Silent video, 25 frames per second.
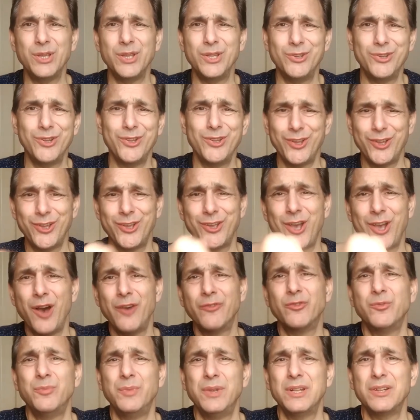to the
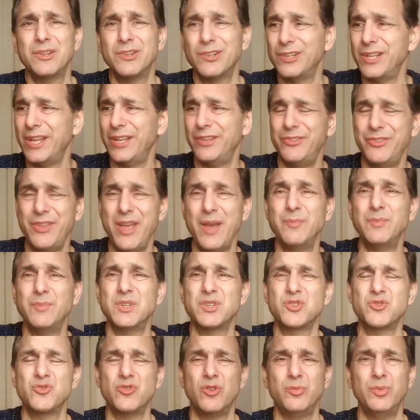government to let them
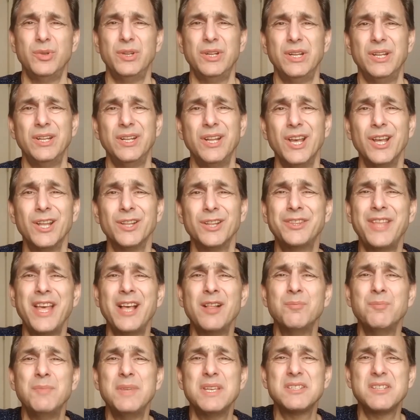distribute it.
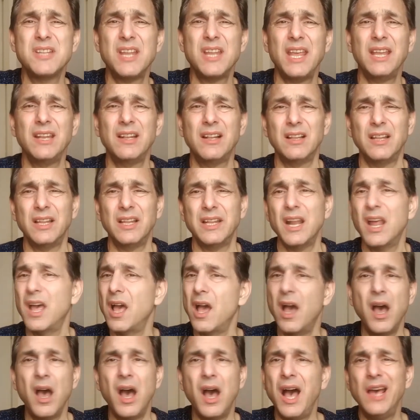They'll mishandle it.
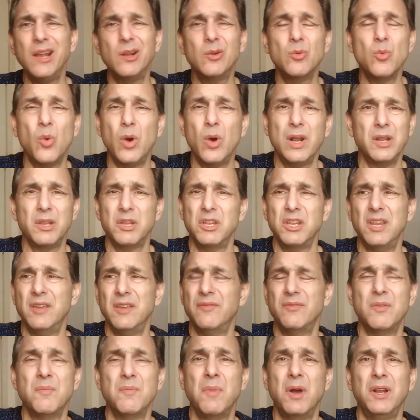I don't want to
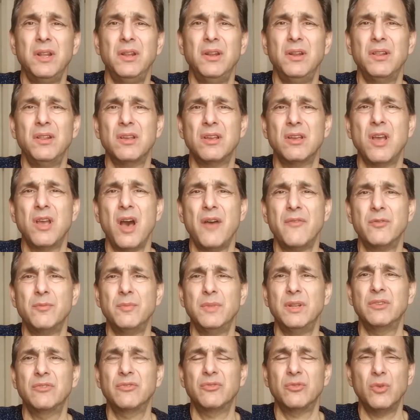give the money to the
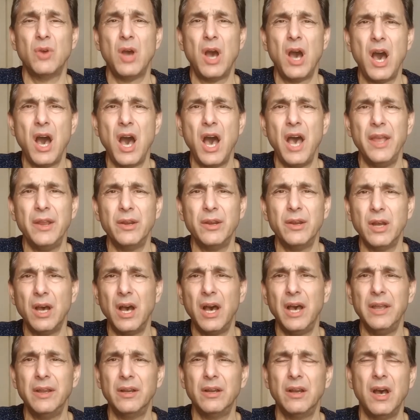government through
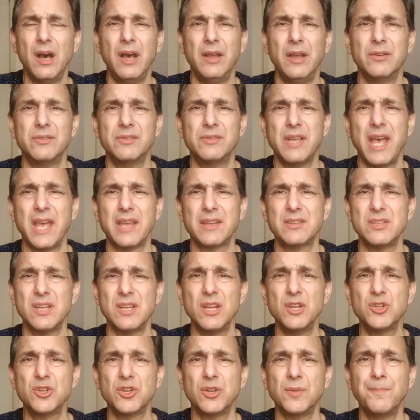higher
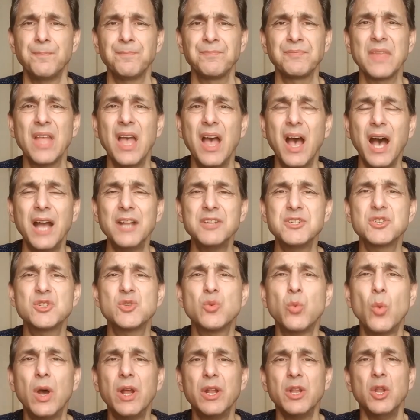taxation. I
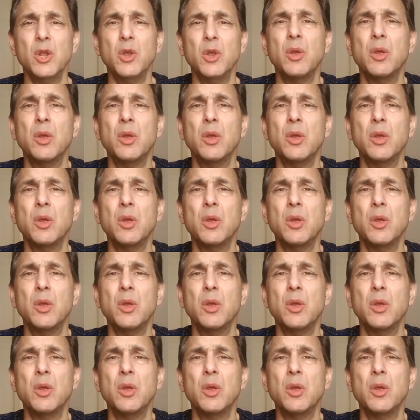just want